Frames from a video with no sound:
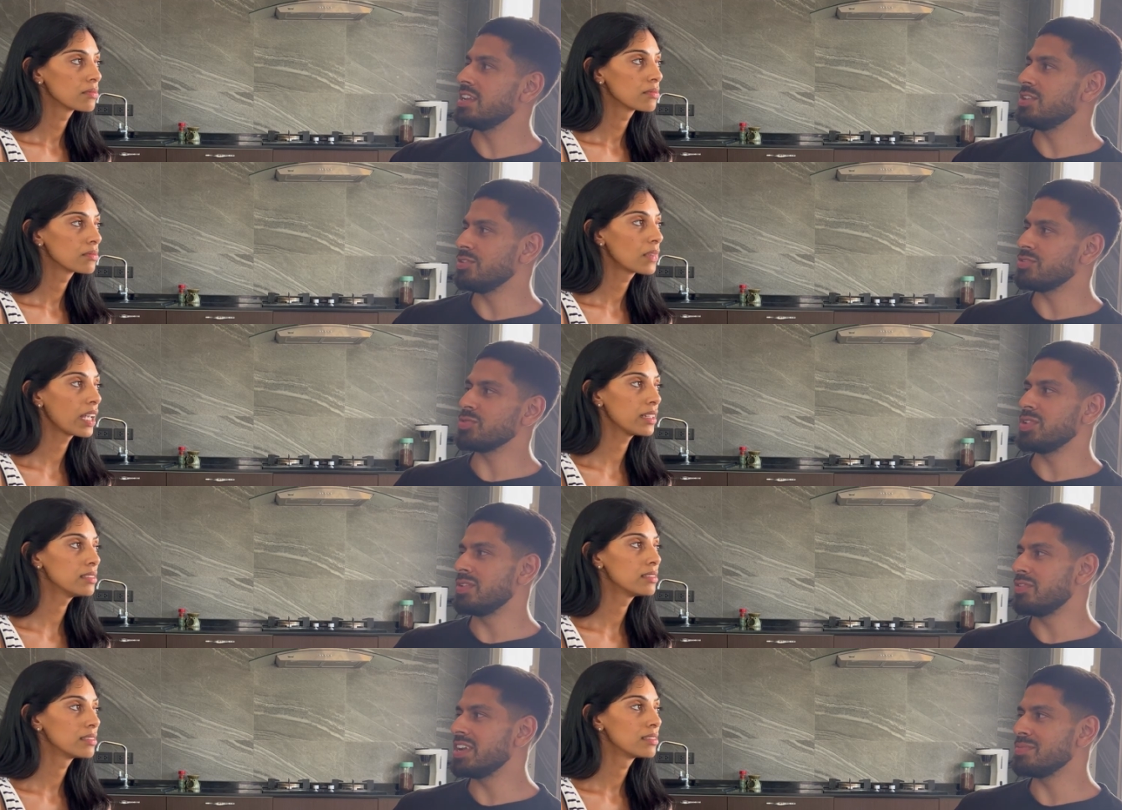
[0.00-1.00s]
Speaker 1: who you saw yeah. in
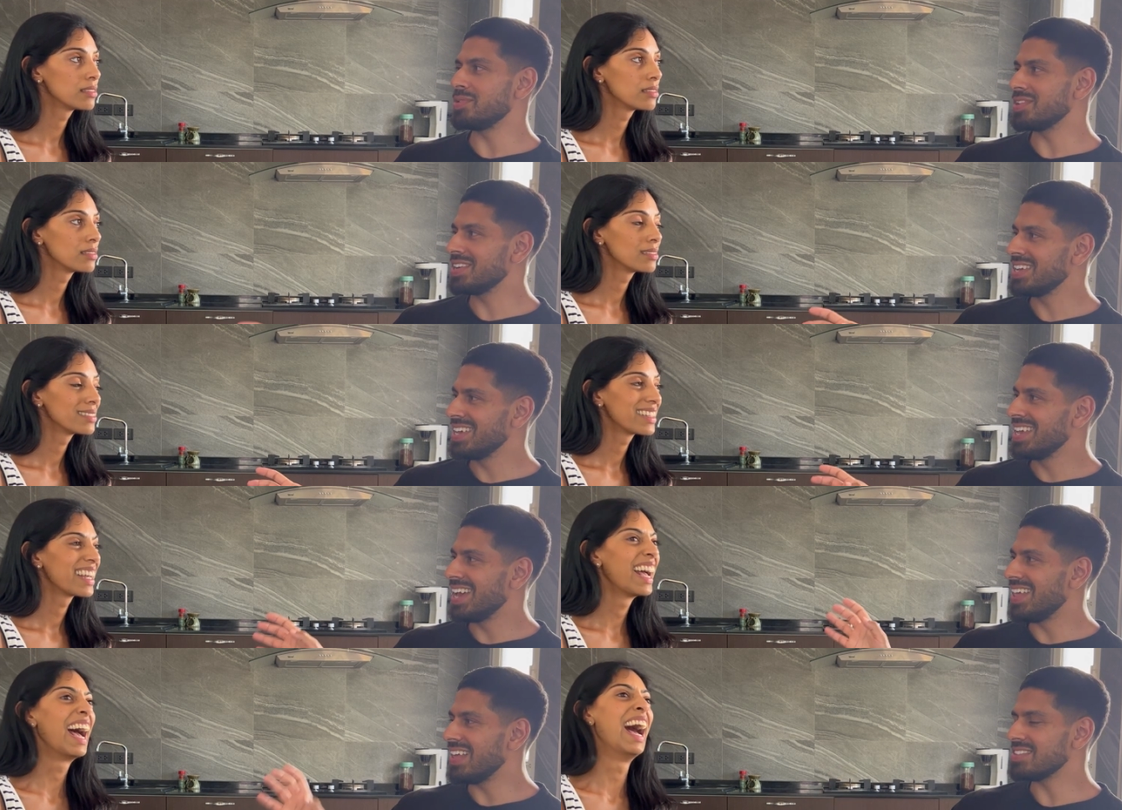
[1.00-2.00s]
the reading book
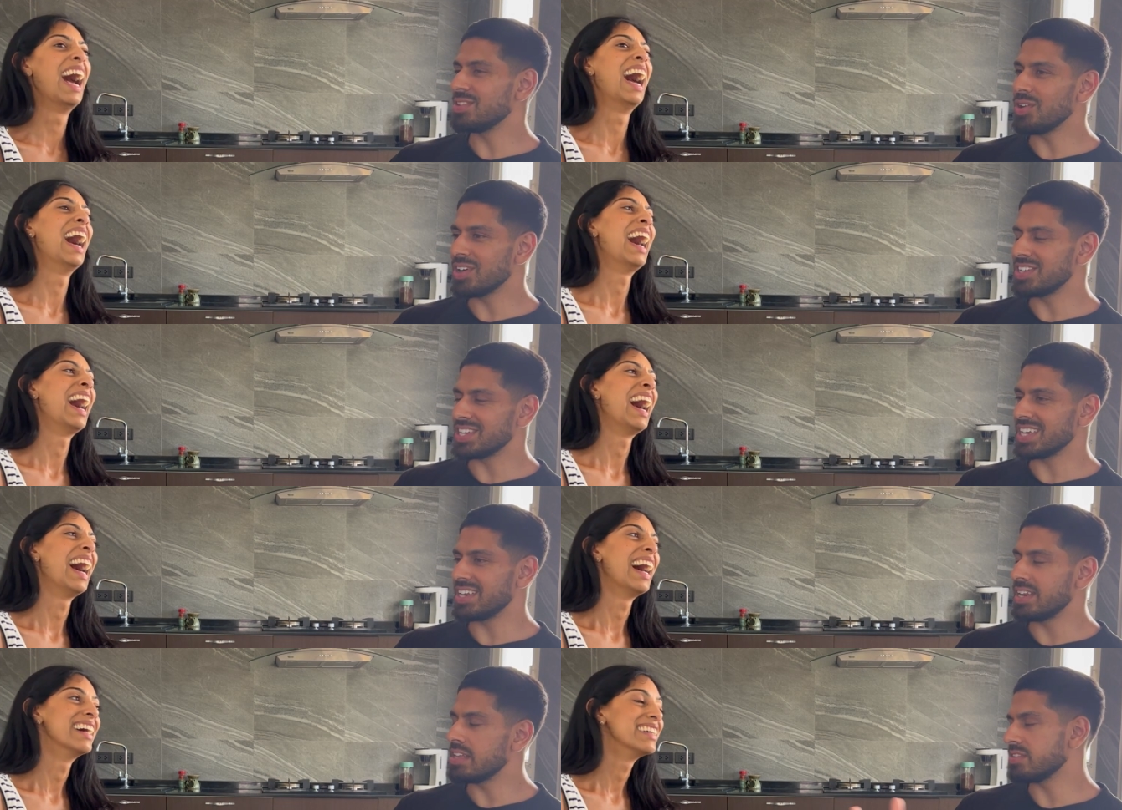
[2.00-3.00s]
and that's no longer a
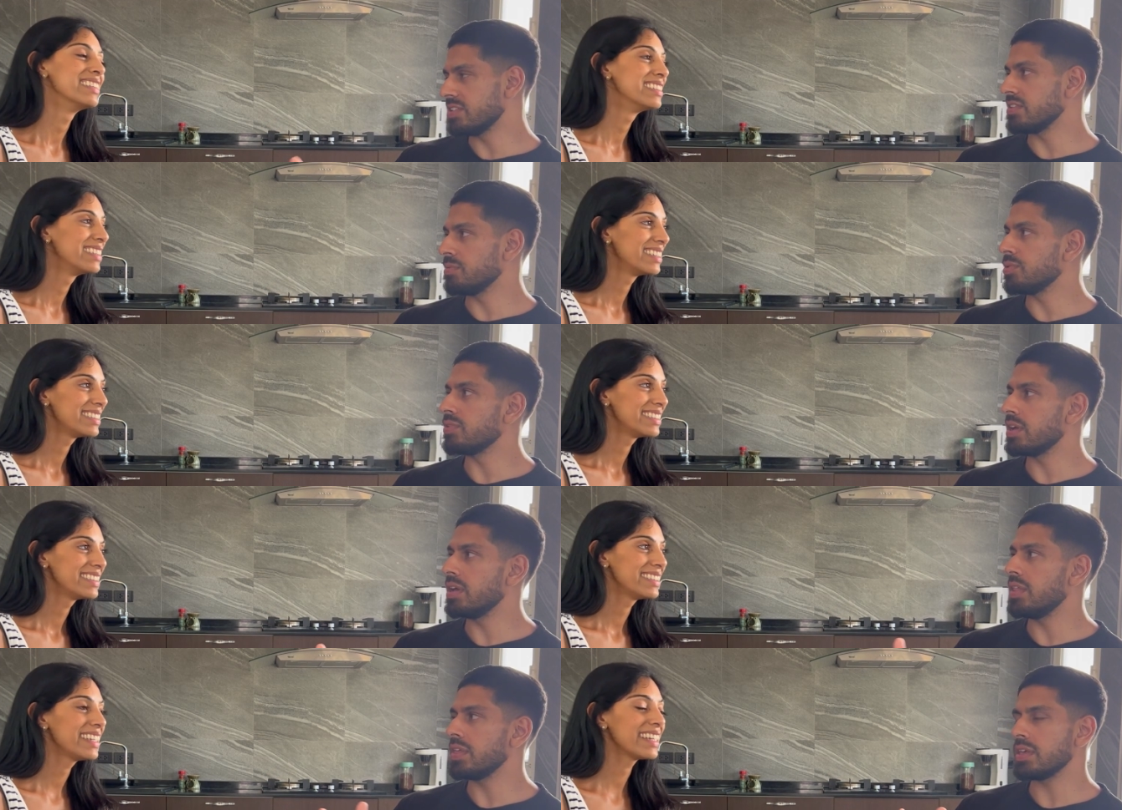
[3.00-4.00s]
chicken as an example right
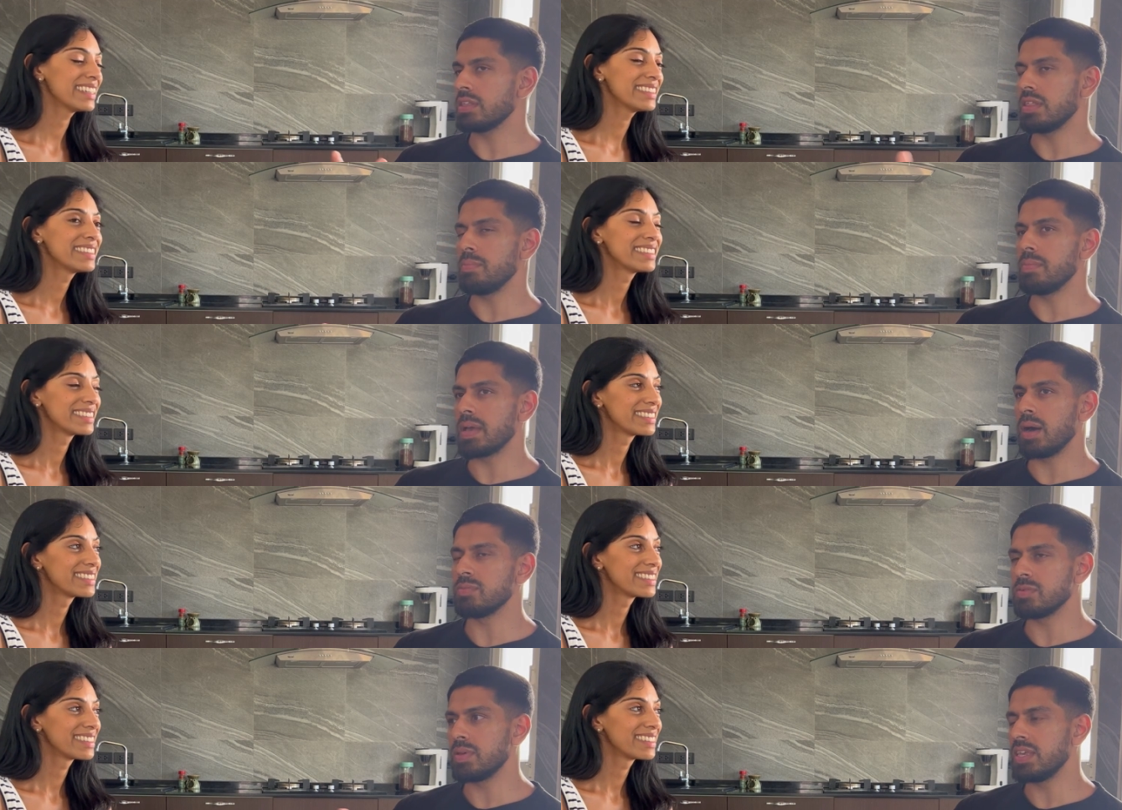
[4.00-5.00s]
i think yeah. that
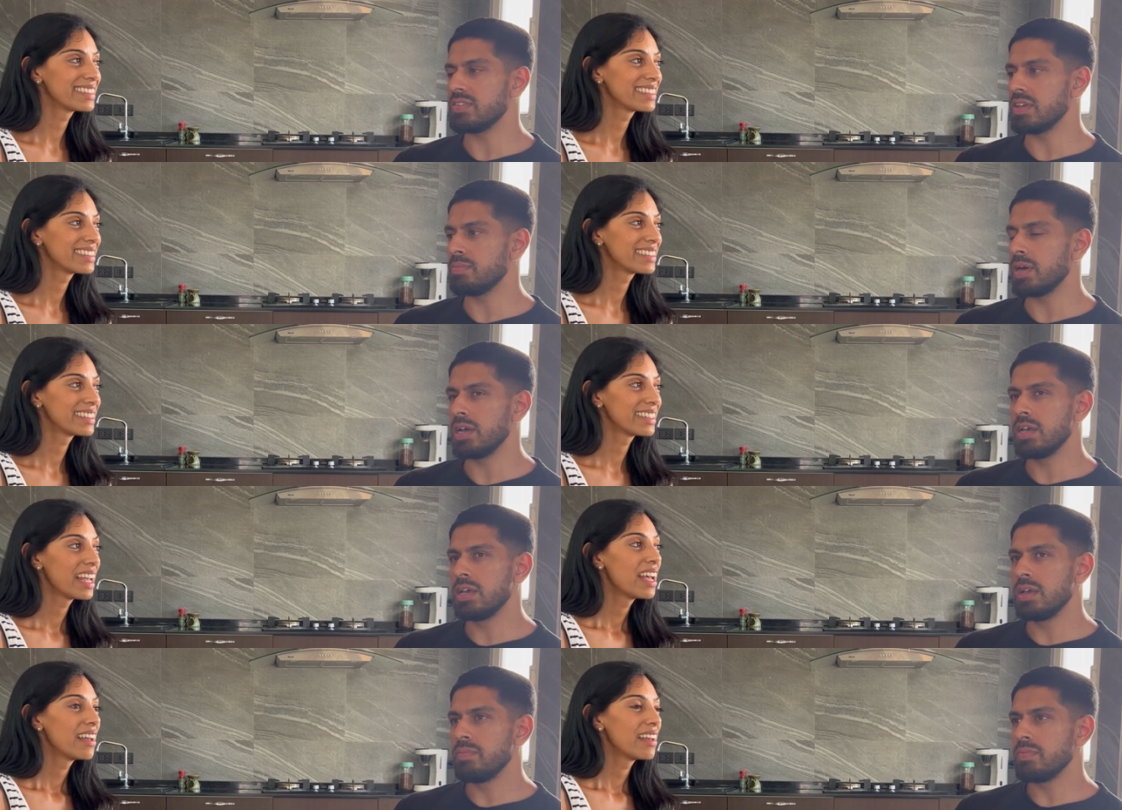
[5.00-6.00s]
becomes a bit easier but
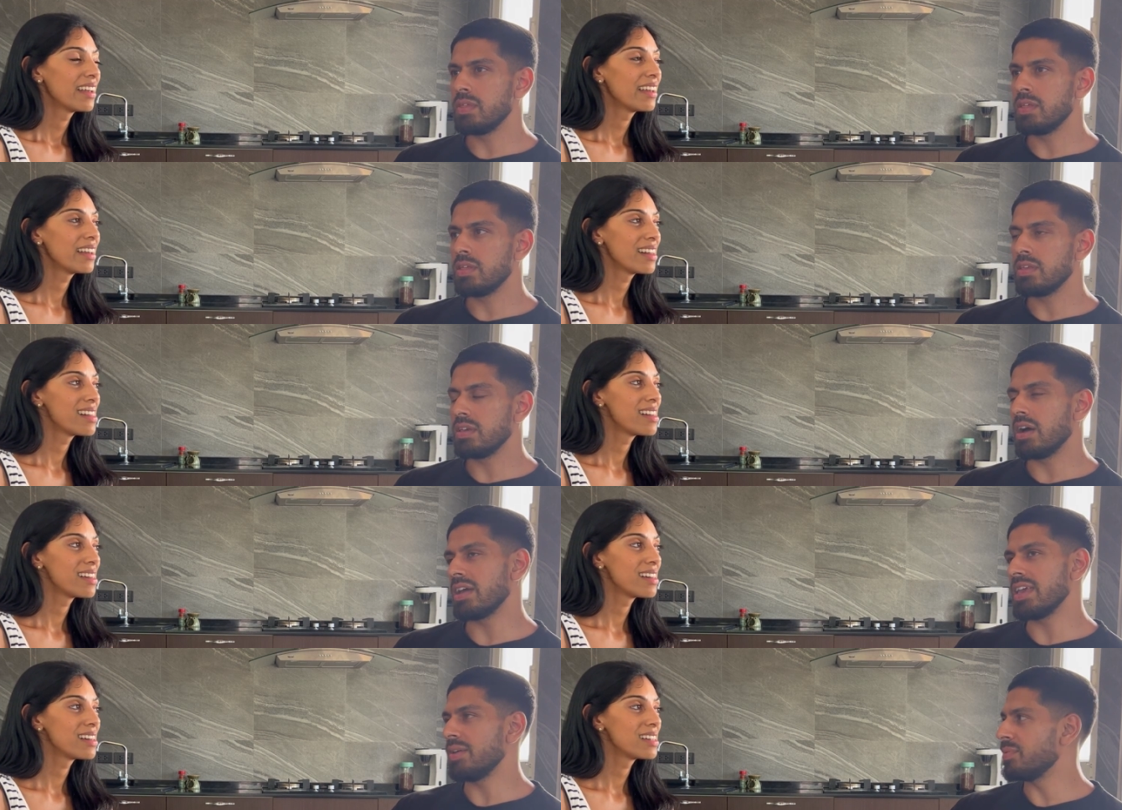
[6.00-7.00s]
uh,
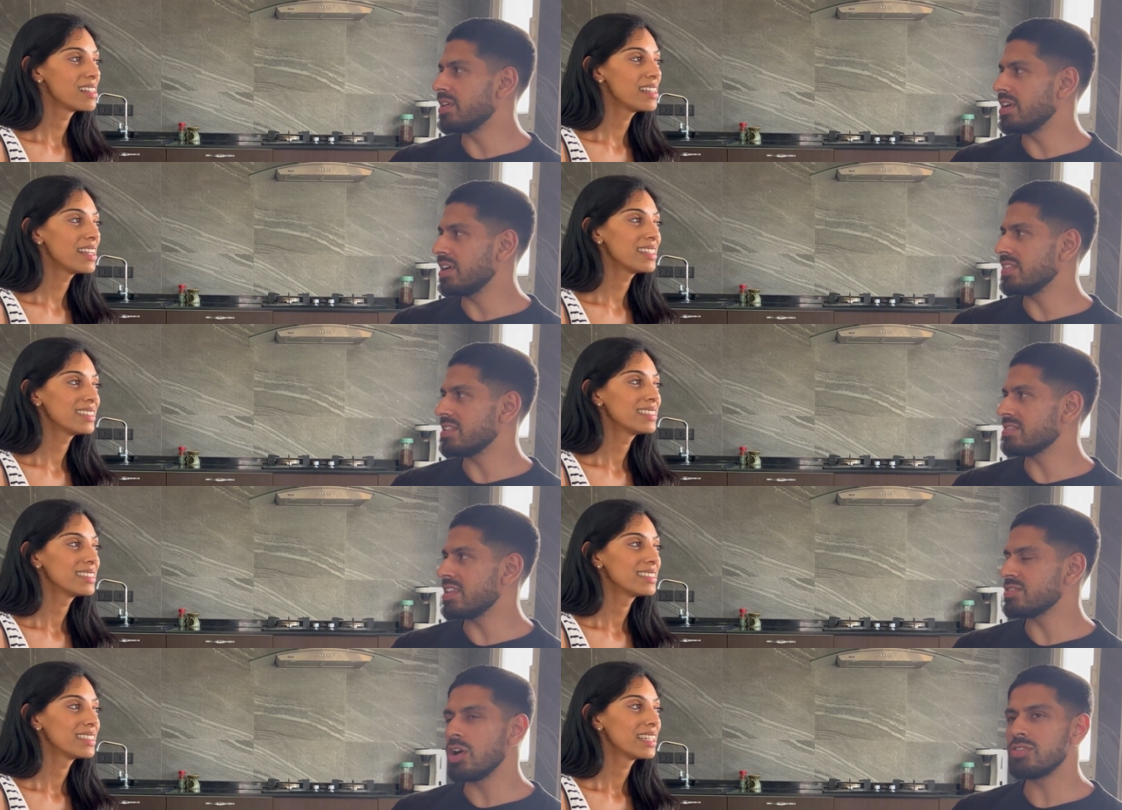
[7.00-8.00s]
yeah, yeah. There's,
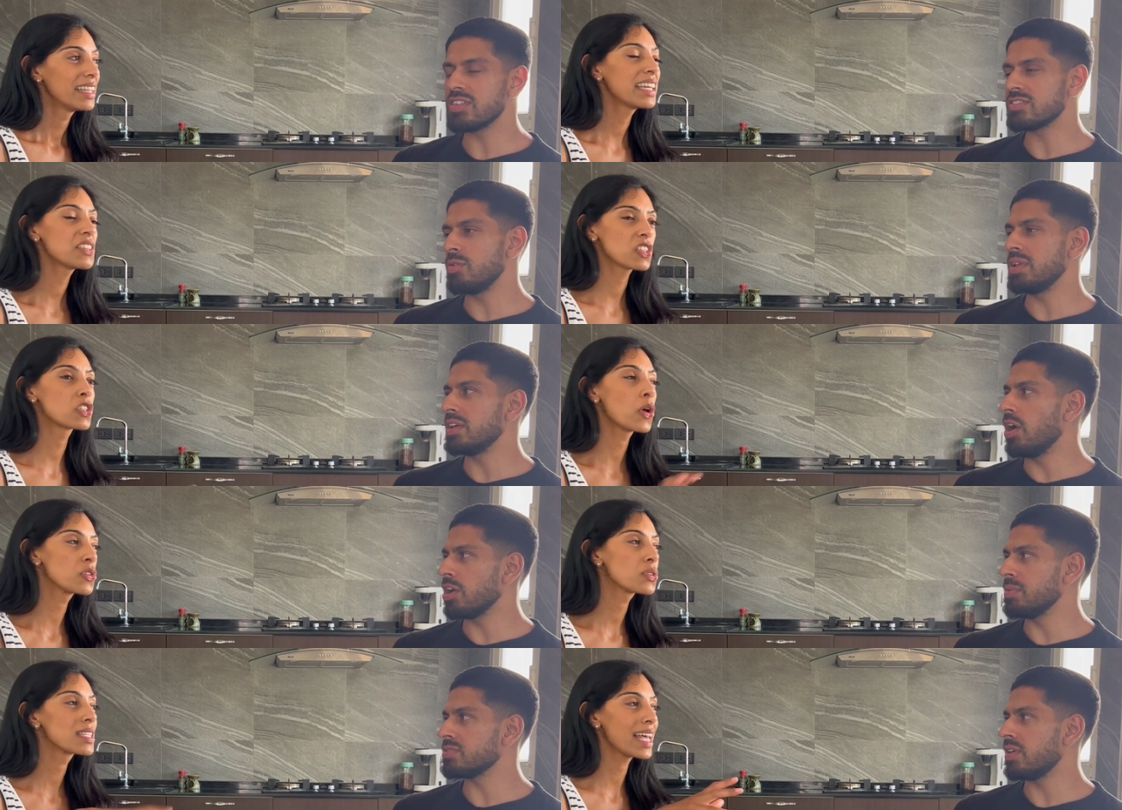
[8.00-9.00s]
there's, no, there's so many
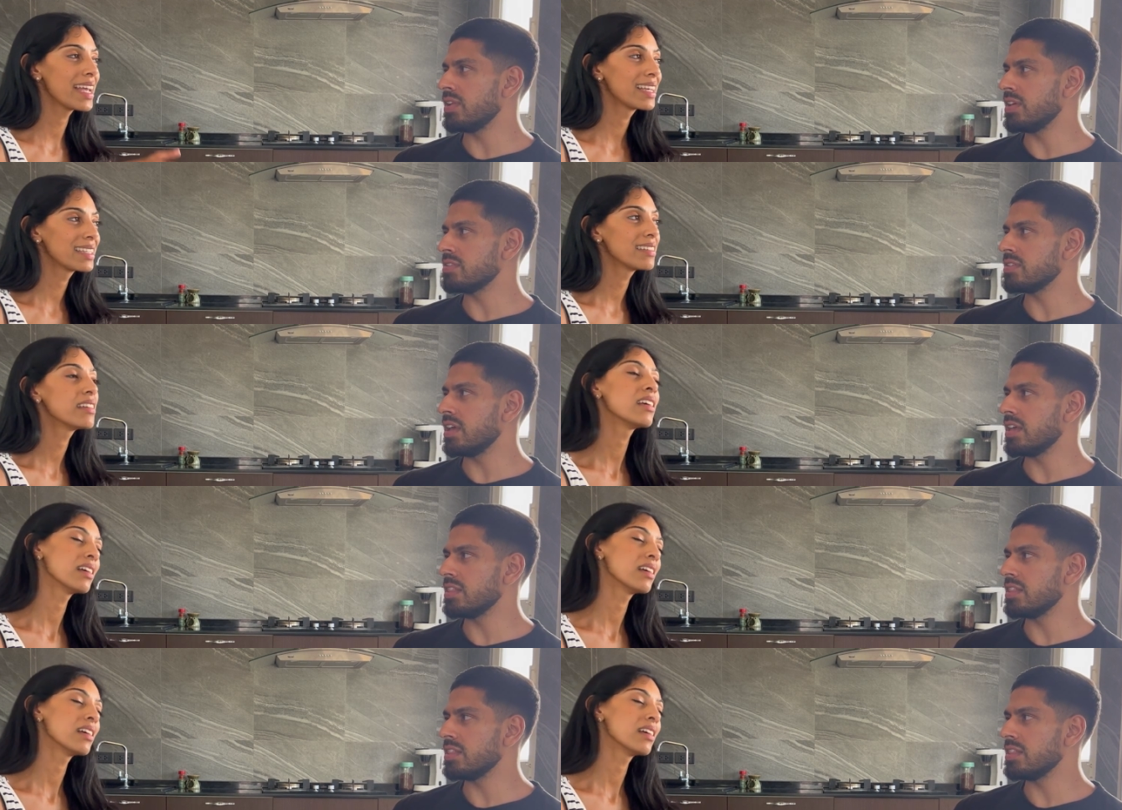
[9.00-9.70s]
arguments around this yeah,